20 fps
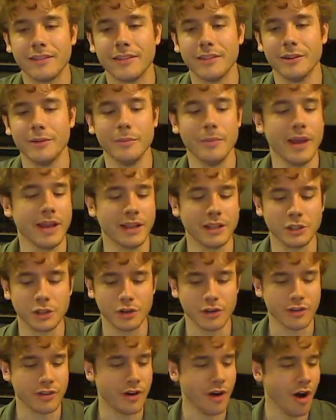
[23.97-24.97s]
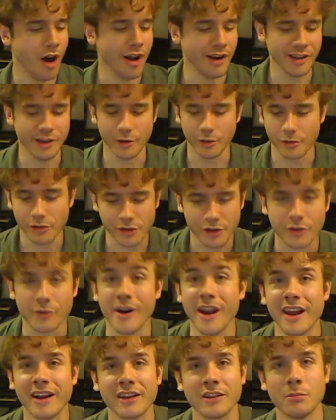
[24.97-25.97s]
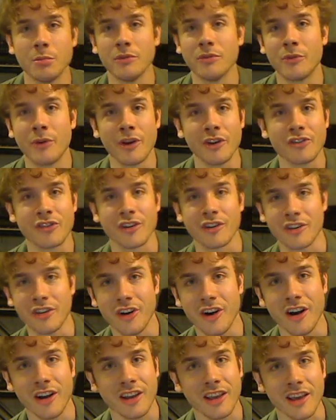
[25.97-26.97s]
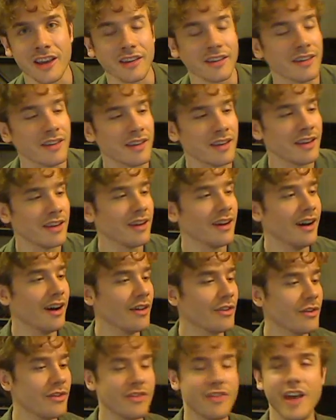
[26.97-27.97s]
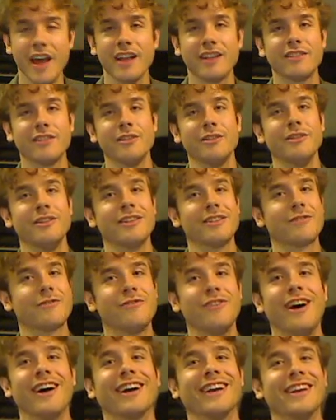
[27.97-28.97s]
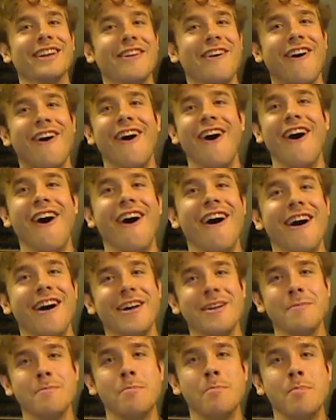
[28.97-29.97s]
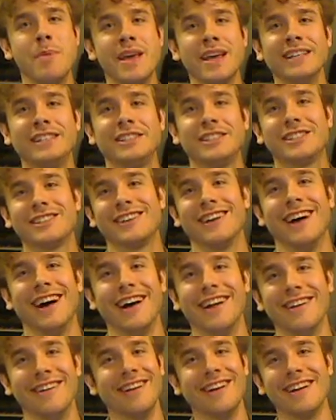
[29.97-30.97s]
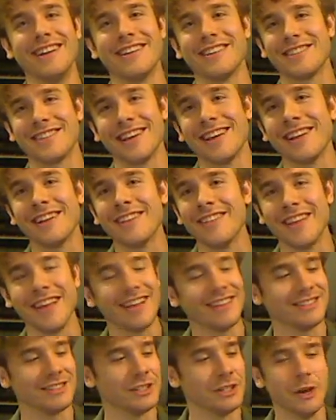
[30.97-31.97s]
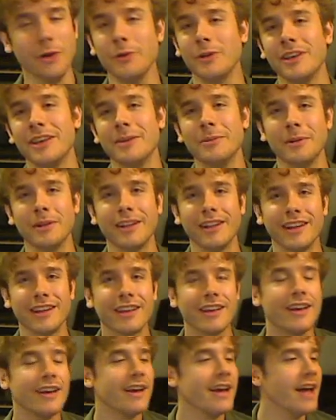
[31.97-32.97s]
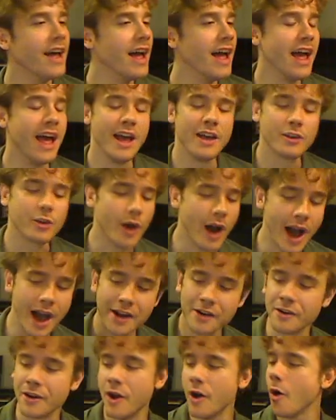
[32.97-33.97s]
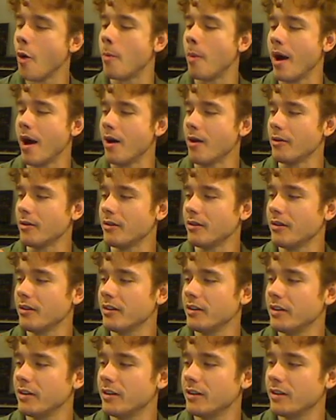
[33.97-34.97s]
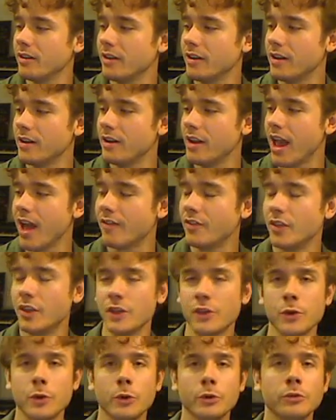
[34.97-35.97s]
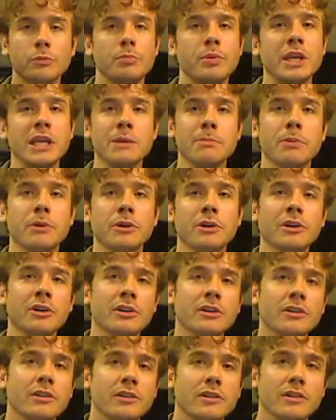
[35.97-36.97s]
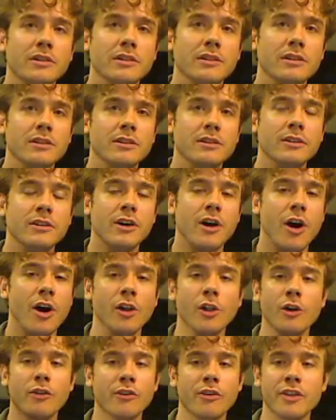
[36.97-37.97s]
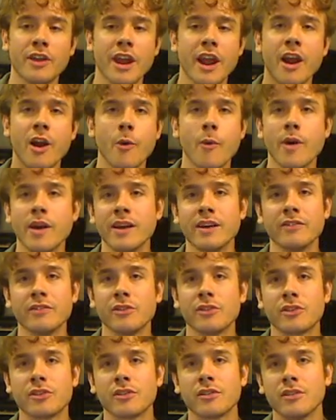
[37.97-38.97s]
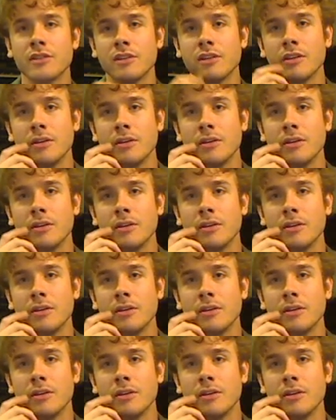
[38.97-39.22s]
you know, making sure the audio is correct before I start talking. Other than that, dude, it's fucking on, bitch. I don't know how to say it. I mean, that's a joke either. Like, so I don't know about having these old people all over the airwaves.